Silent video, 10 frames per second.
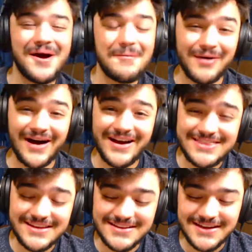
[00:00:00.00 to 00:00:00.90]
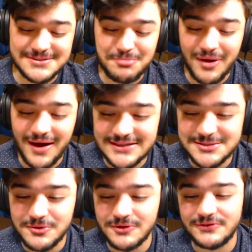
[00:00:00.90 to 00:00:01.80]
but I think that it's
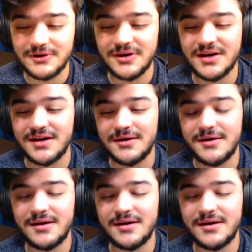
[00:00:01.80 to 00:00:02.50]
possible for